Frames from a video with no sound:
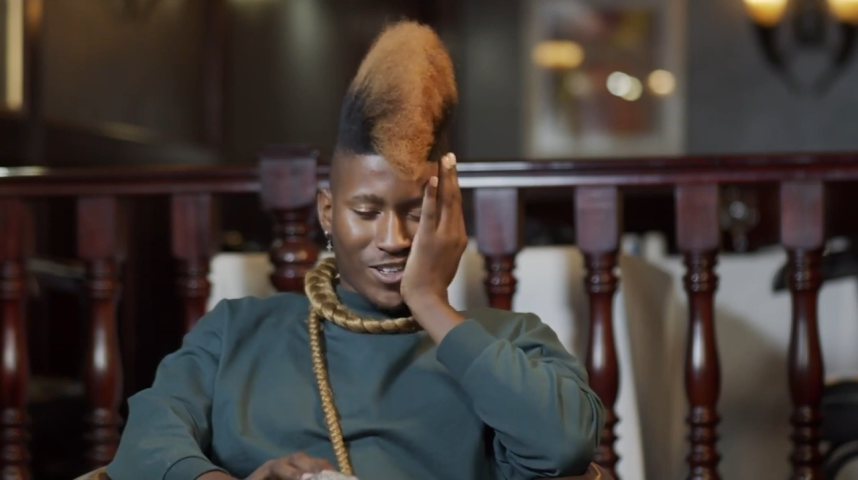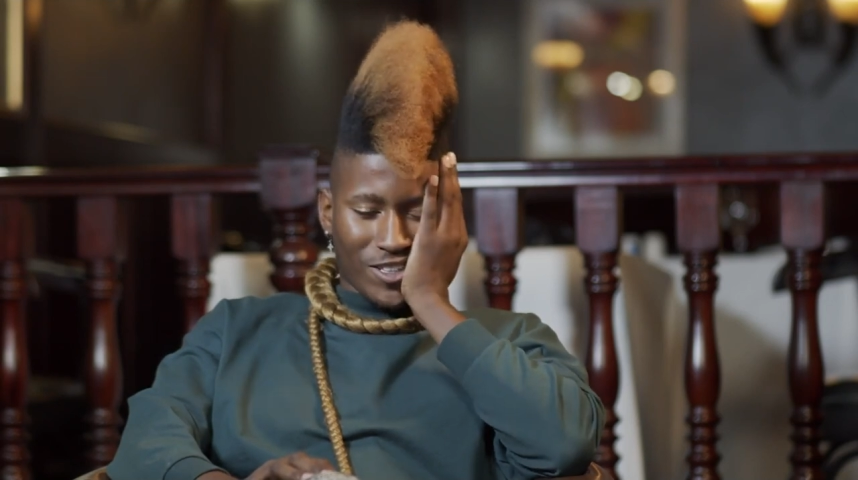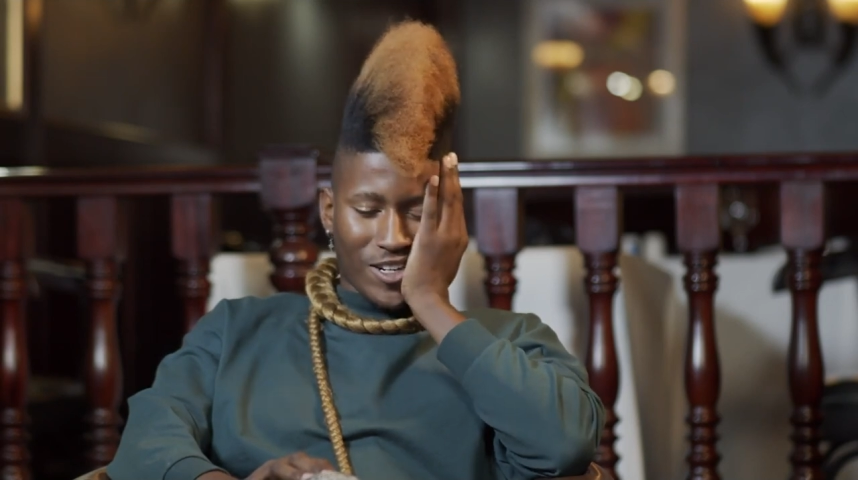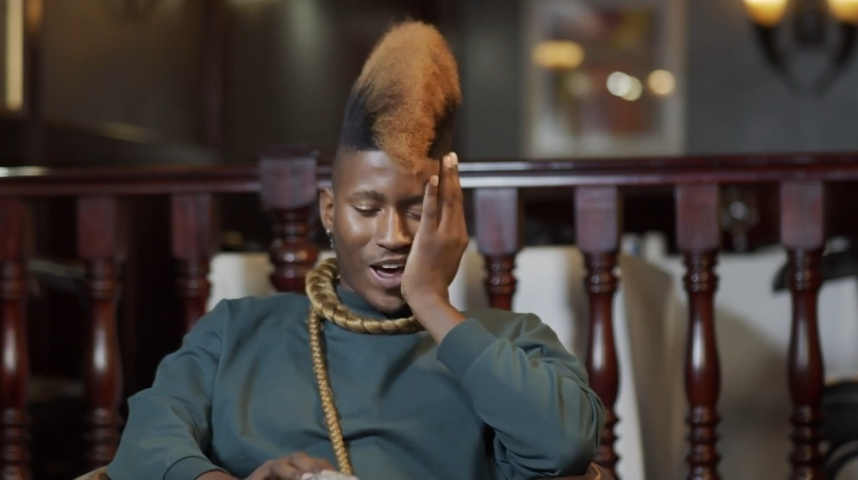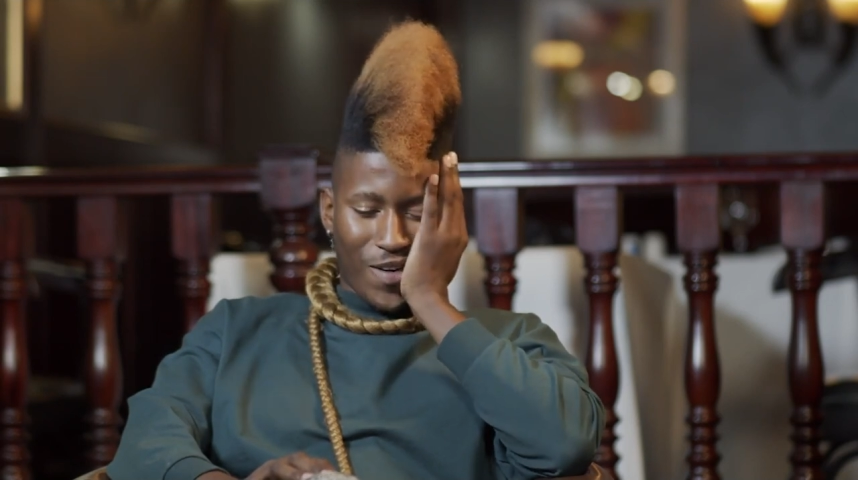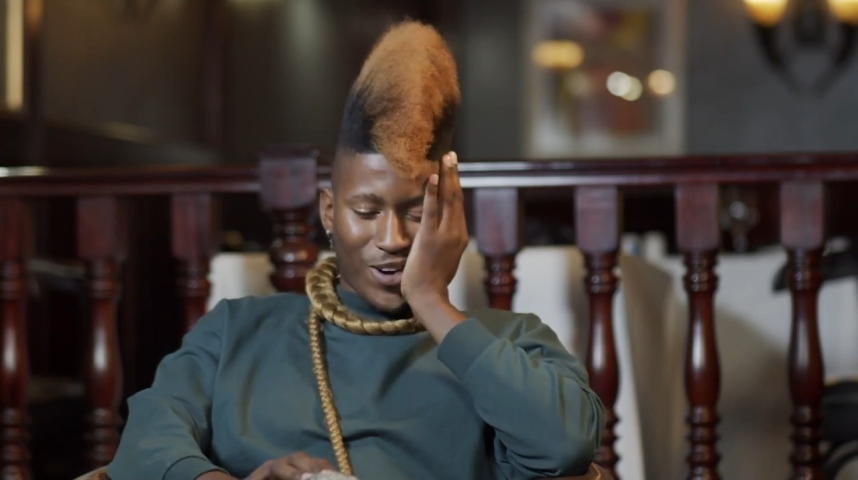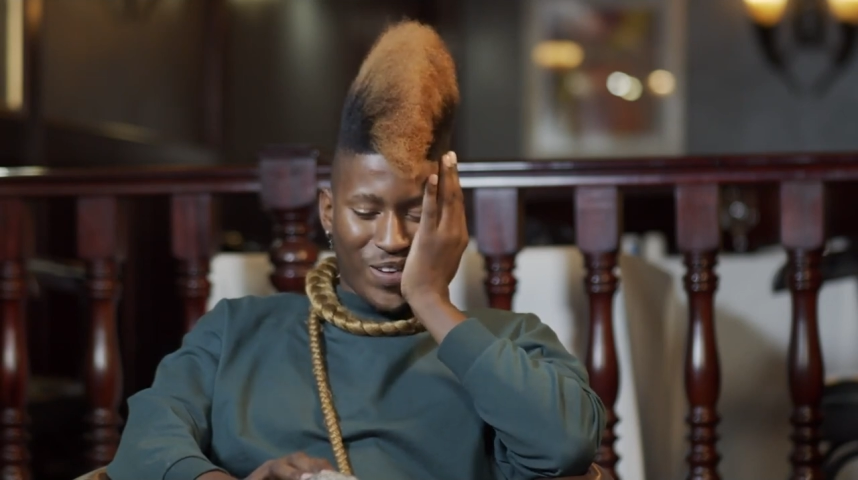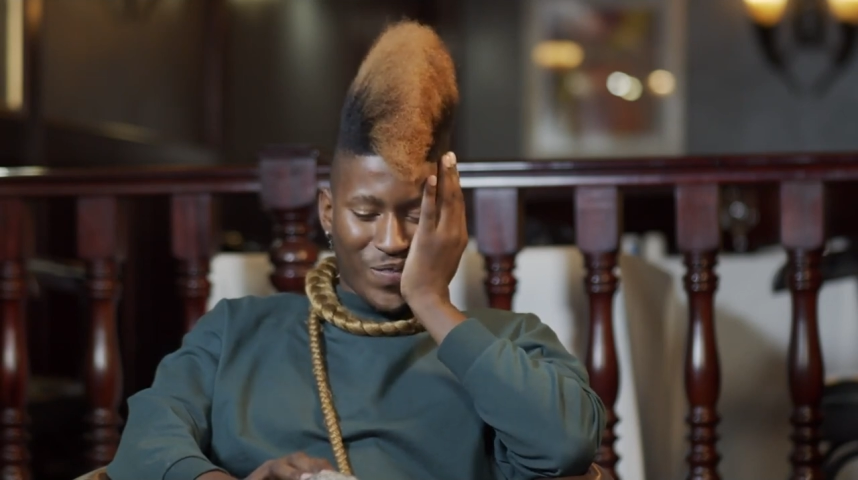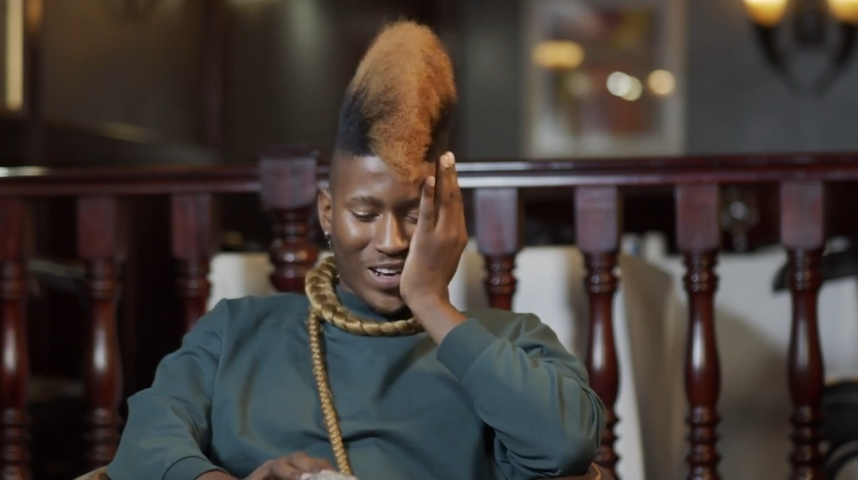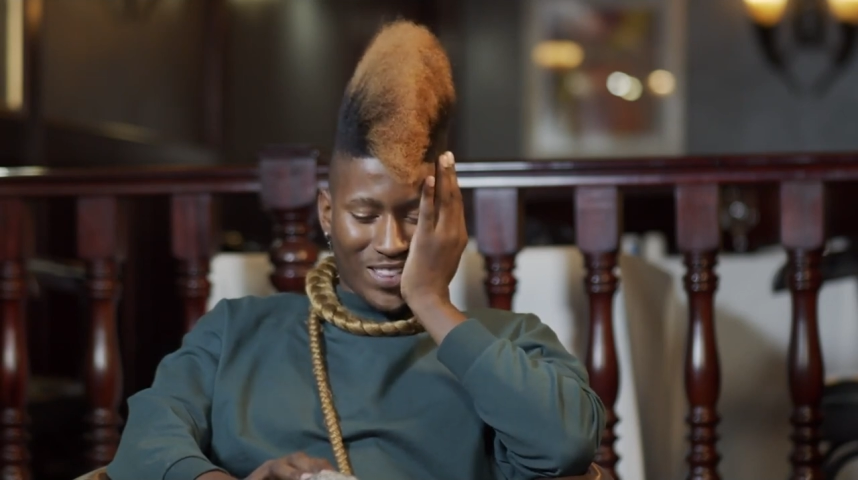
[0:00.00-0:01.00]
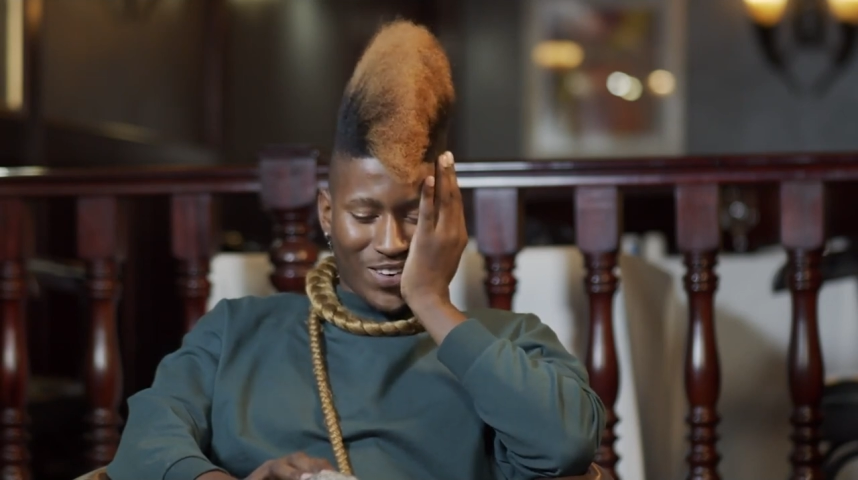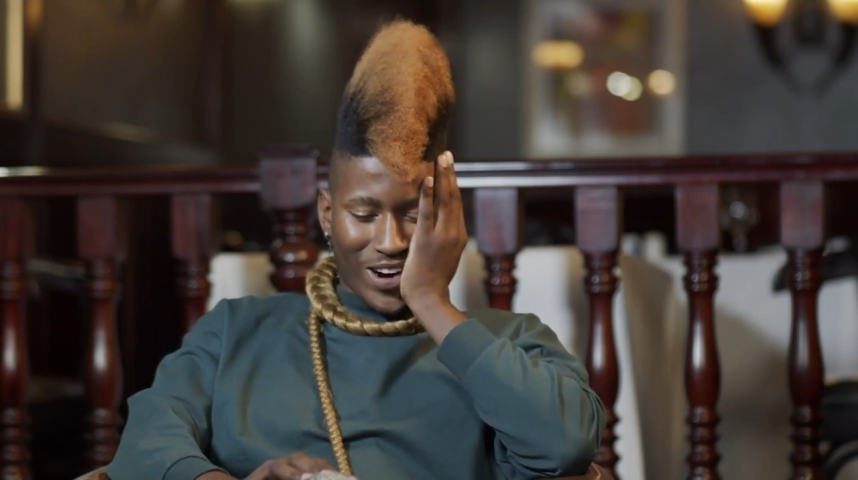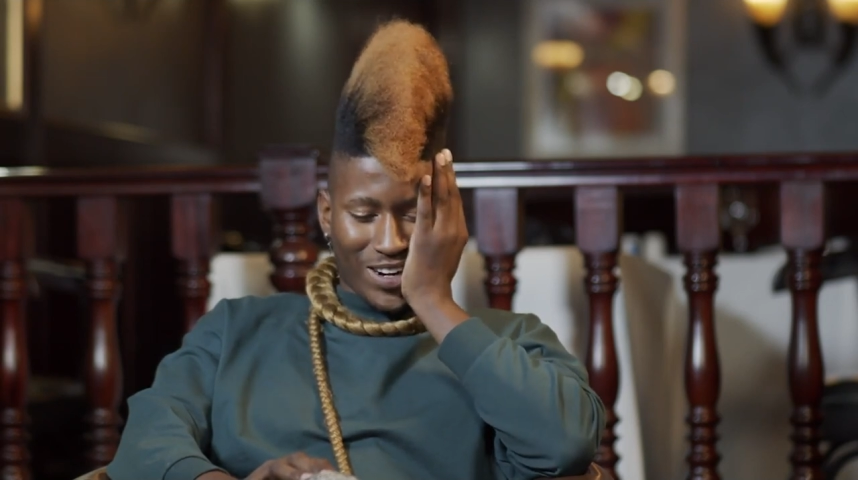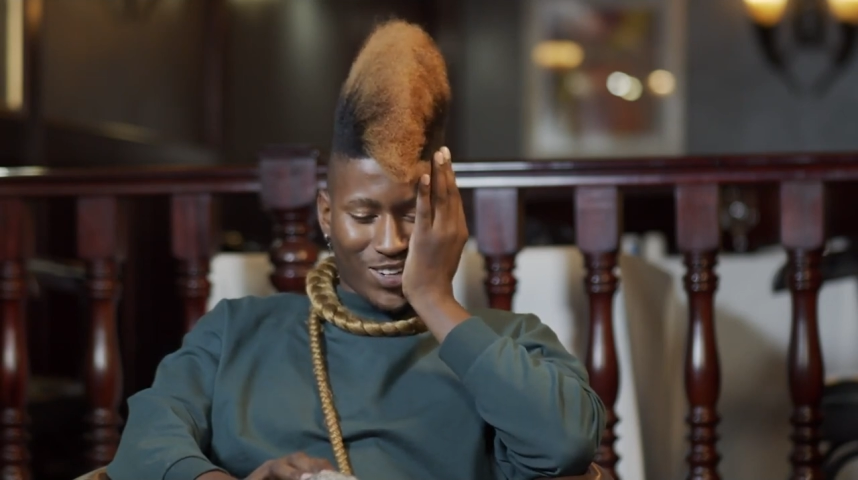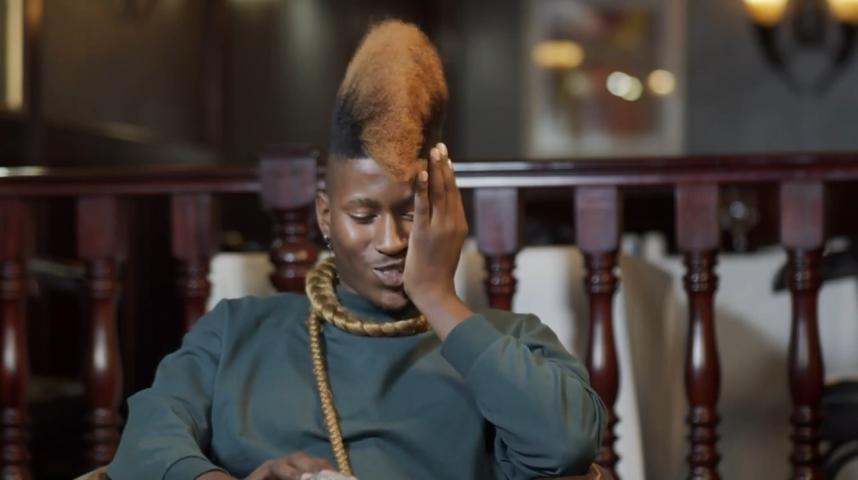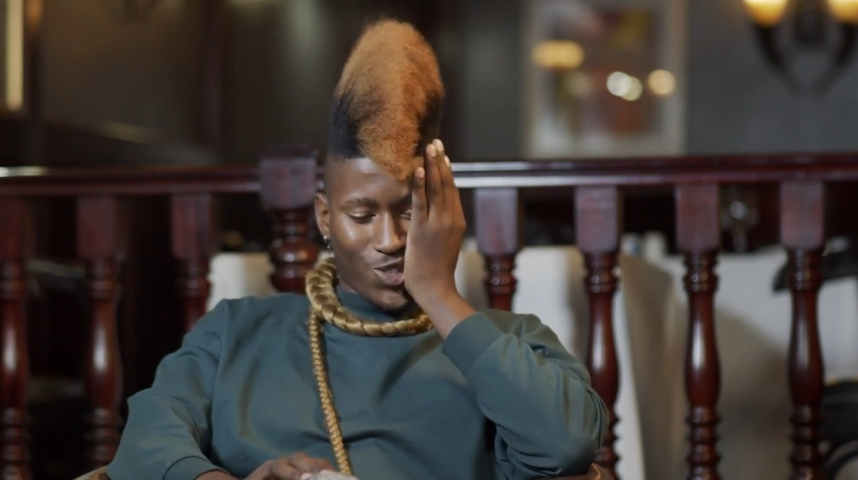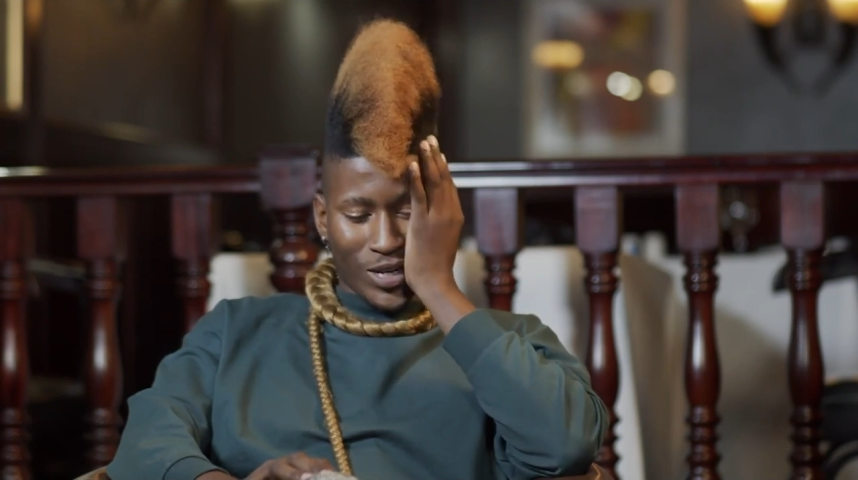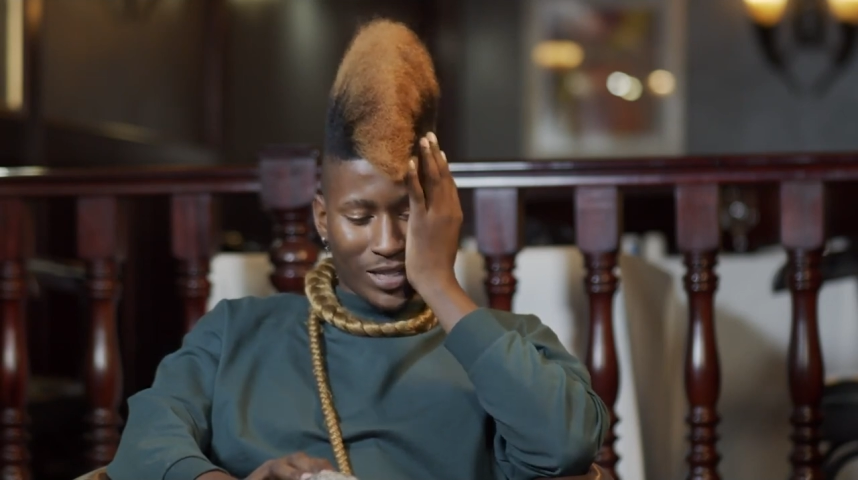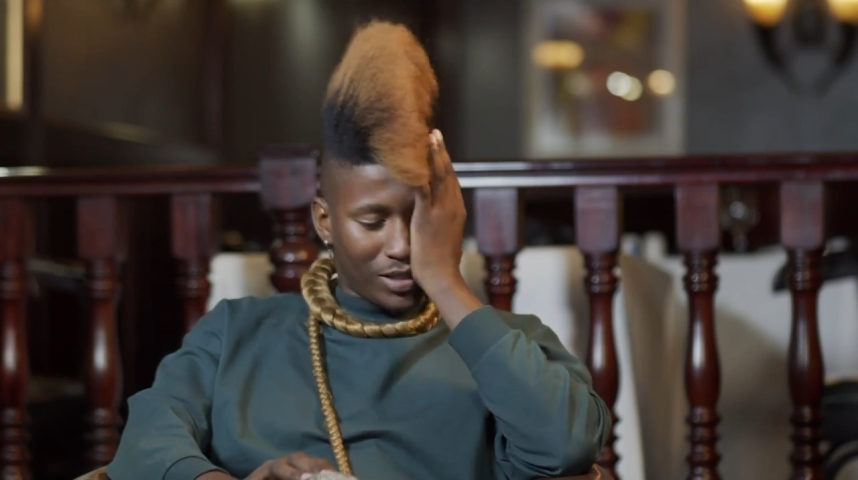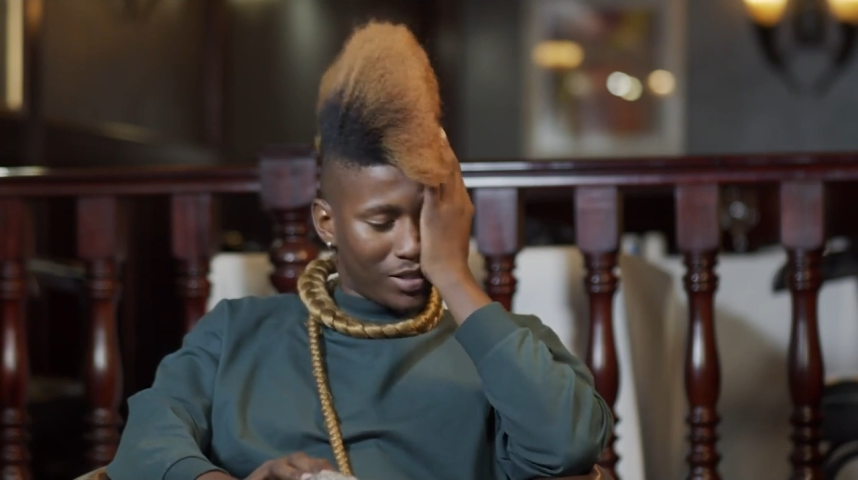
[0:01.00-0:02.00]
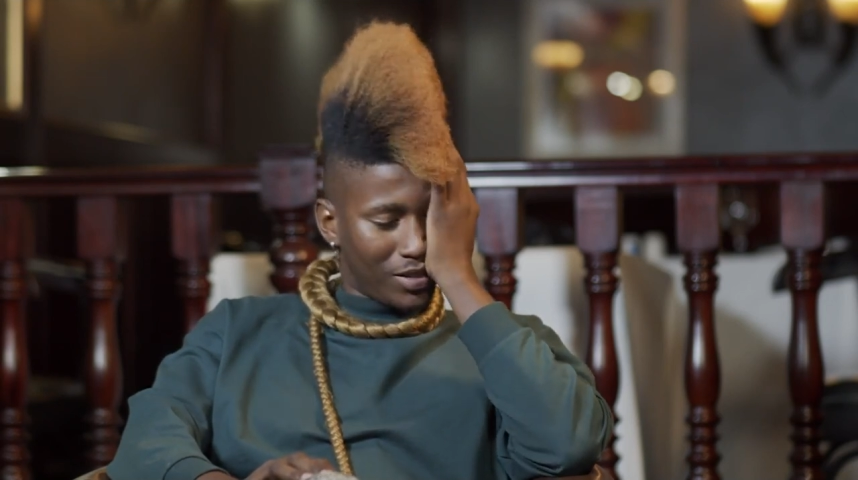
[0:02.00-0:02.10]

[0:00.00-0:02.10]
Did I really make the right choice?